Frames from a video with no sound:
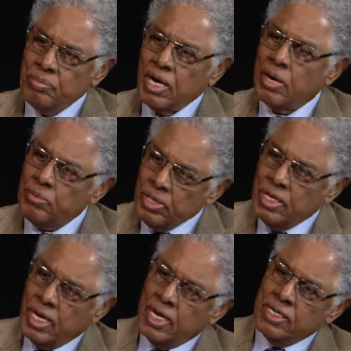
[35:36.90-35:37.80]
but I
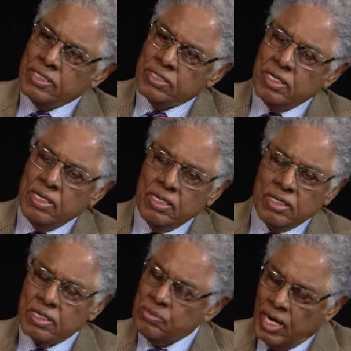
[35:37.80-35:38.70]
realized
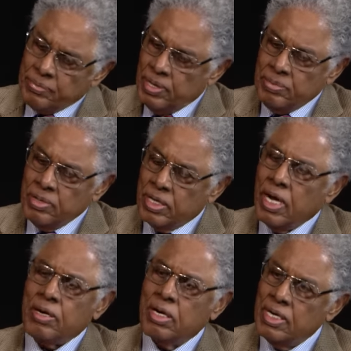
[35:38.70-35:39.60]
that the white people are
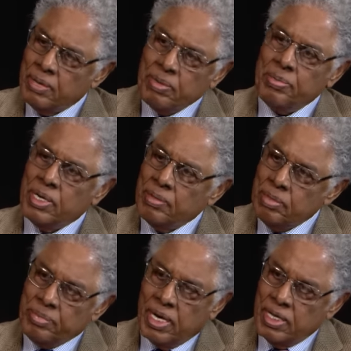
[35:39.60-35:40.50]
not going to let me
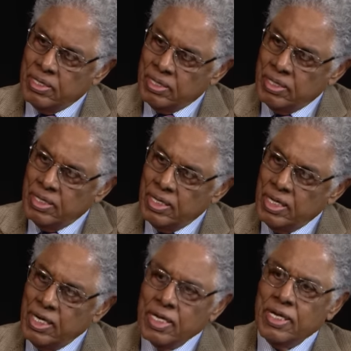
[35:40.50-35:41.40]
become a pilot.
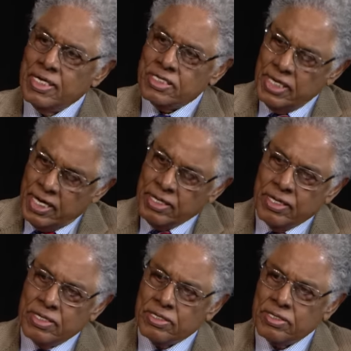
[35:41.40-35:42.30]
And they're
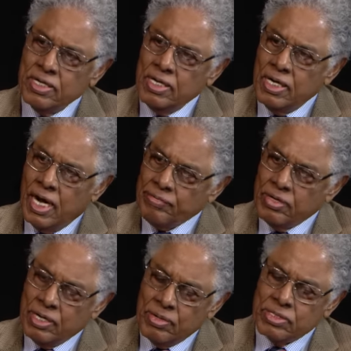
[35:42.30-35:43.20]
saying this
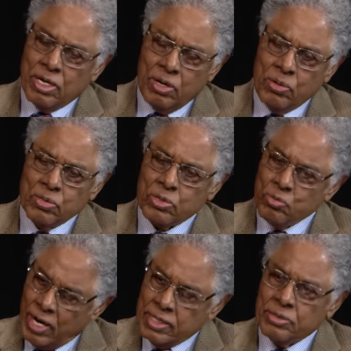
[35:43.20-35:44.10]
after there was a whole
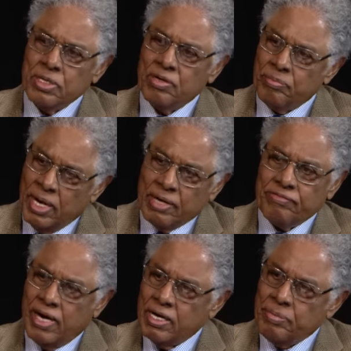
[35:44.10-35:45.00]
squadron of
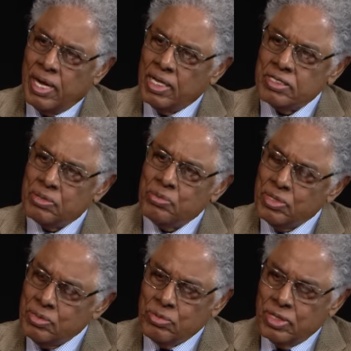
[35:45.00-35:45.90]
black fighter pilots in
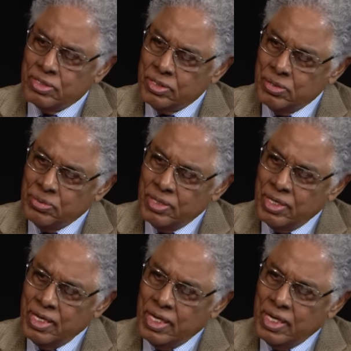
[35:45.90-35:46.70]
World War II